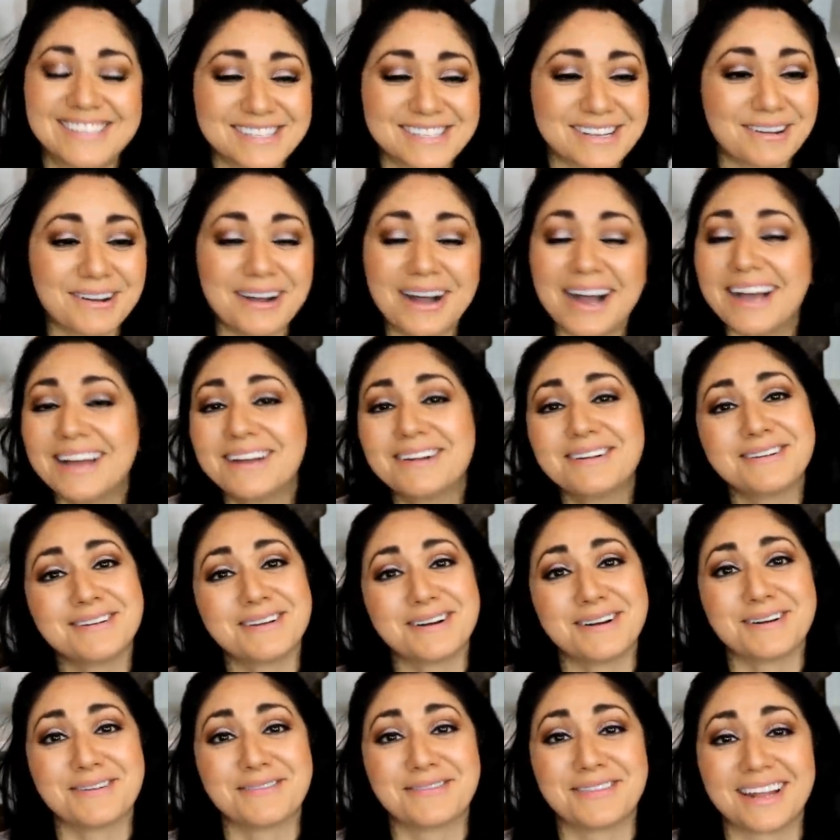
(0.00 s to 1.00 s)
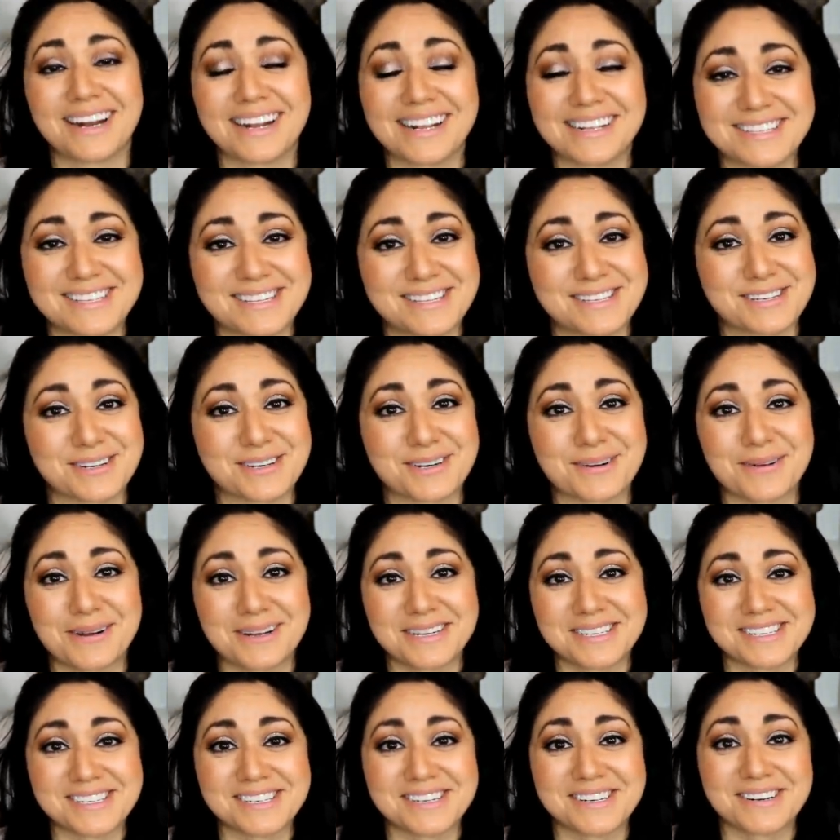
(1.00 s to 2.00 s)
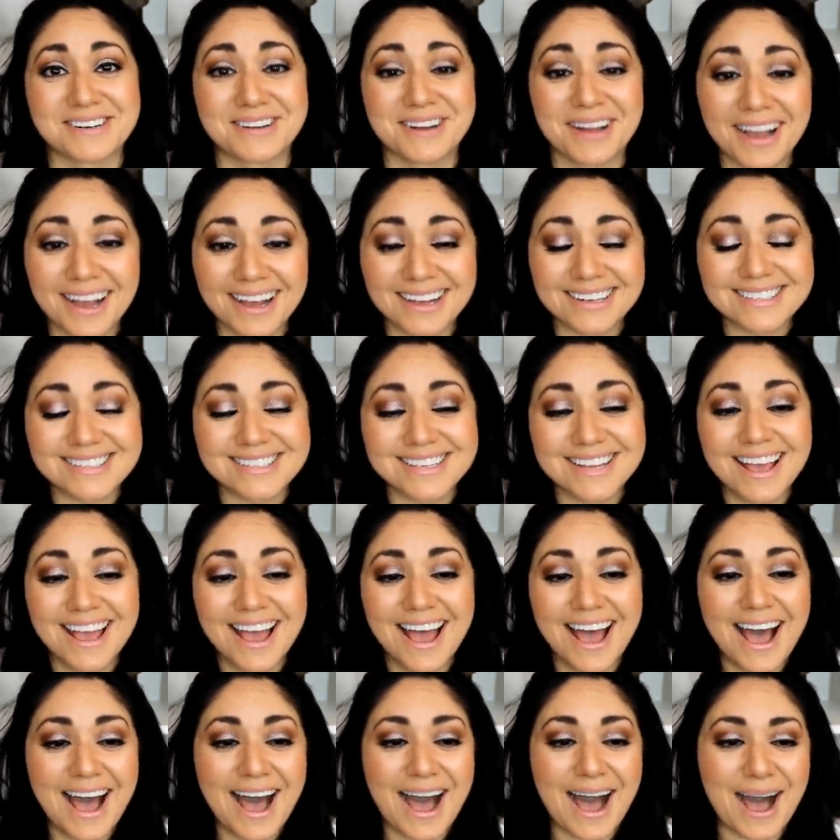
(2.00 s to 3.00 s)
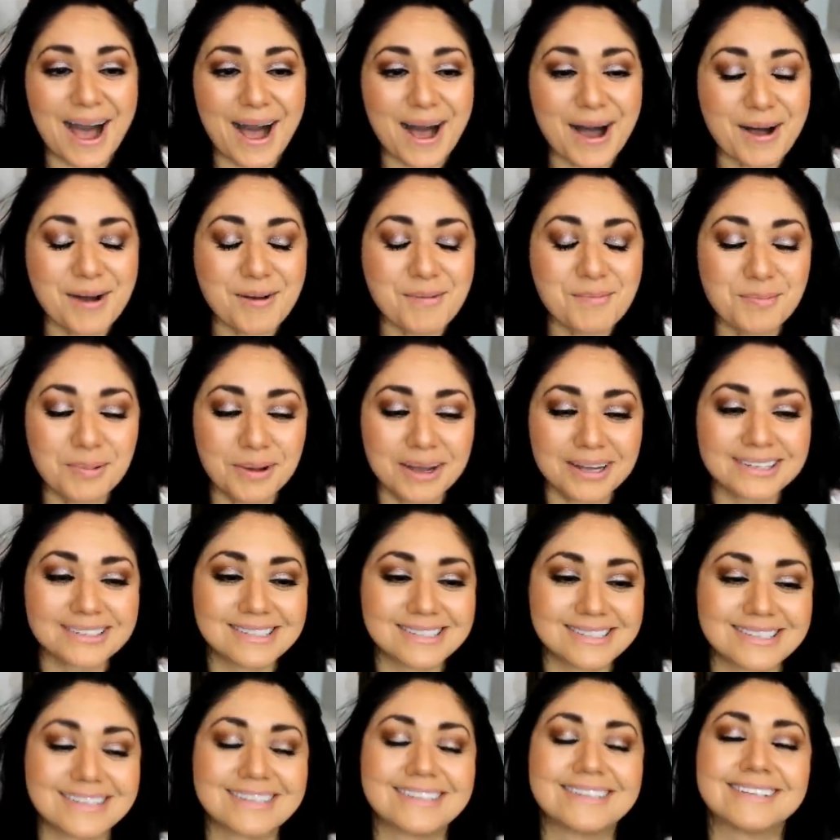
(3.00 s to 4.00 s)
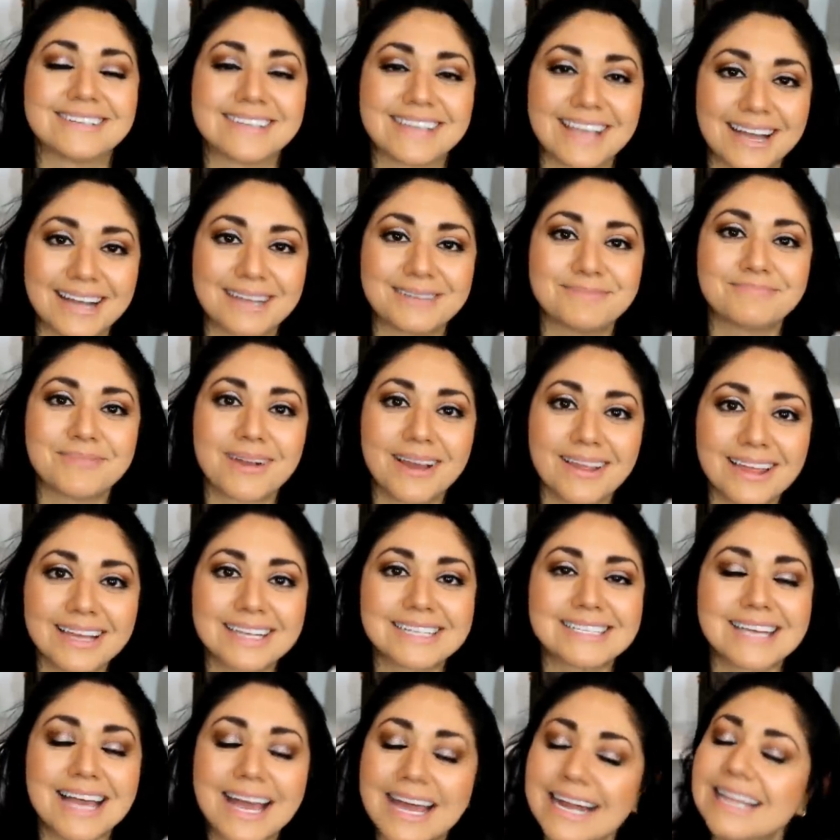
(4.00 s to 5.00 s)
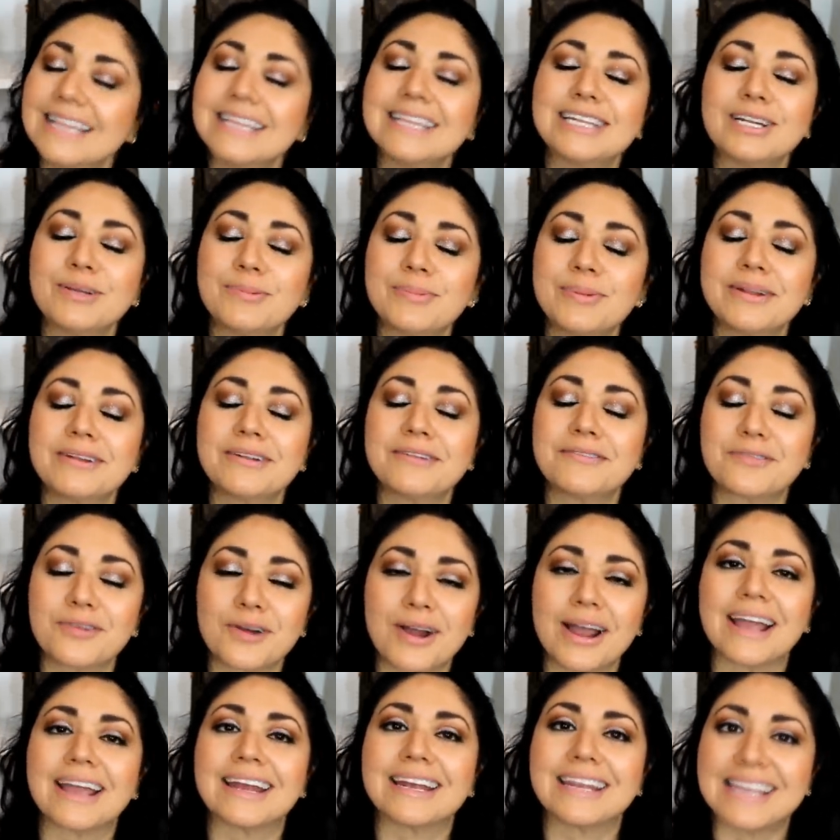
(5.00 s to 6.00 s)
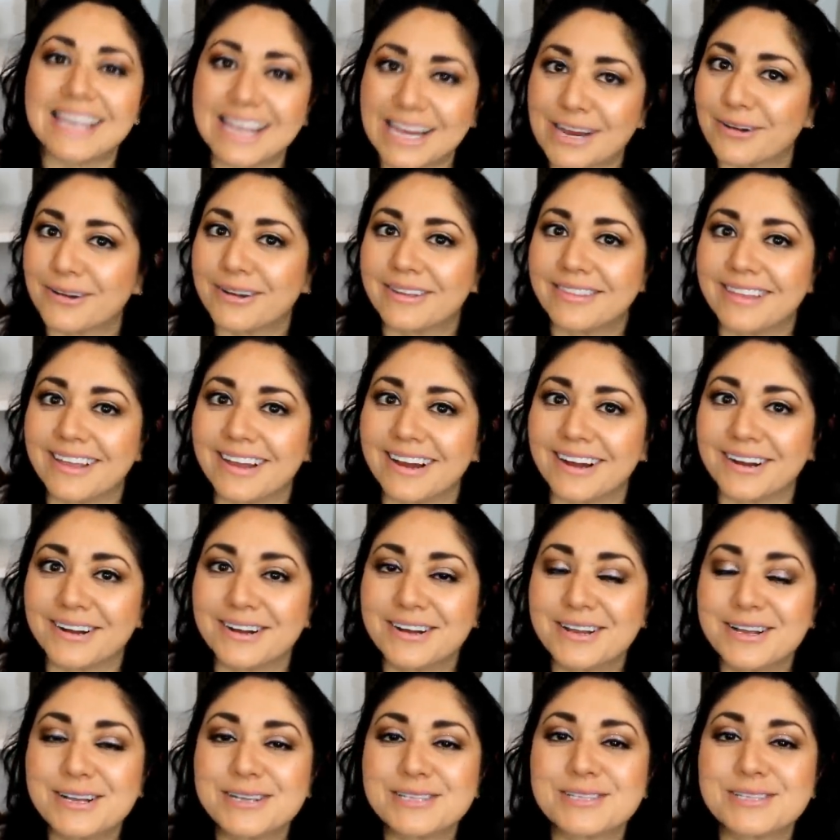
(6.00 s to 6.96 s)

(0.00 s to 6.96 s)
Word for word: So I don't know if that answers your question or not, uh, but uh, yeah, I like to add a little bit of variety here and there.